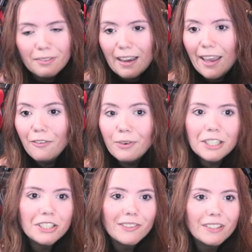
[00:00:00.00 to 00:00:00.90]
I
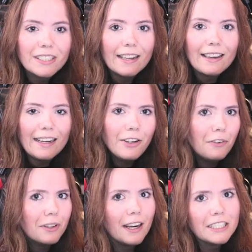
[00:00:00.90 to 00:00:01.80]
wish there was, like, I don't know
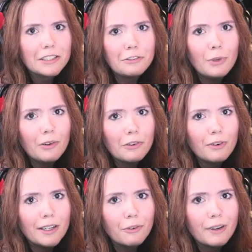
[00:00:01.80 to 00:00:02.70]
if you guys are familiar with
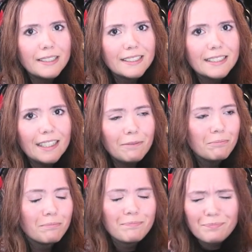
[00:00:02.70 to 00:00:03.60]
Final Fantasy.
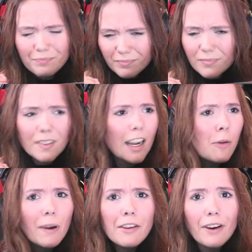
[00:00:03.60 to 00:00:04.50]
I'm
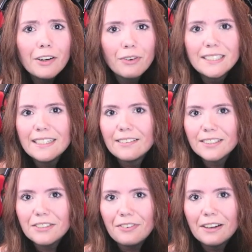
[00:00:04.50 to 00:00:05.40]
playing Final Fantasy. There
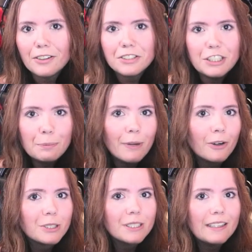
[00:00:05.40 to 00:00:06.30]
is a thing called
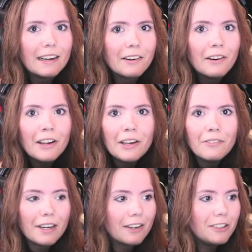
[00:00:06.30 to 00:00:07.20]
G-Post in there,
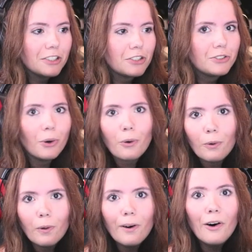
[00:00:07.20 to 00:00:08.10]
where you can just
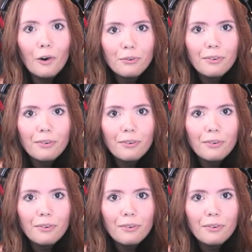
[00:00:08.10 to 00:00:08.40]
toggle off